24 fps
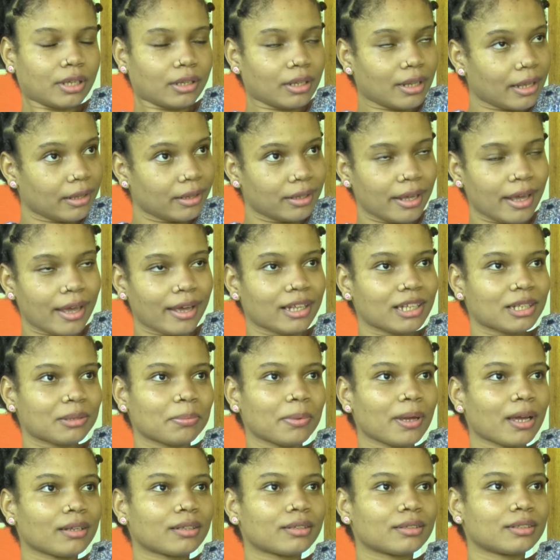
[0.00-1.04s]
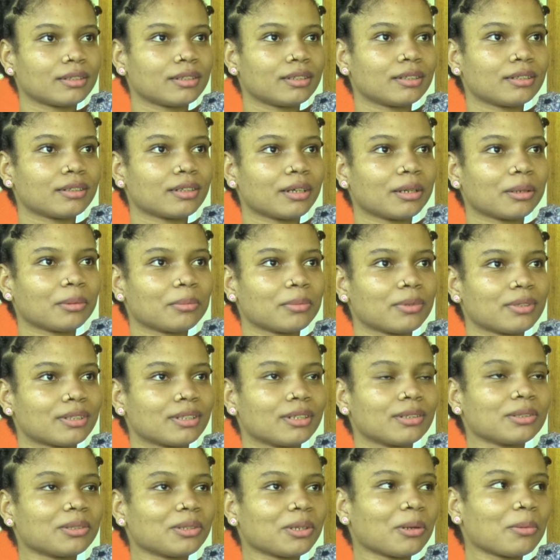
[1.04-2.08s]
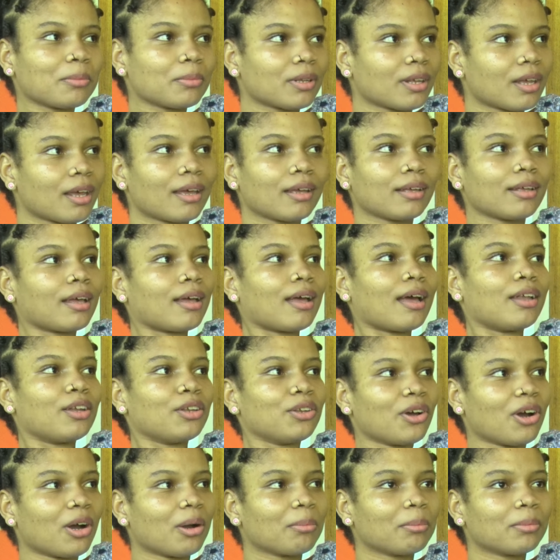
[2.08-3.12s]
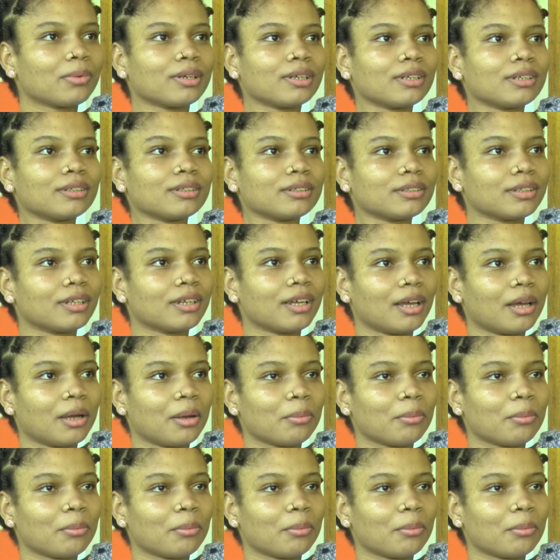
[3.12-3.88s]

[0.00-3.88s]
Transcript: the expected symptoms like a normal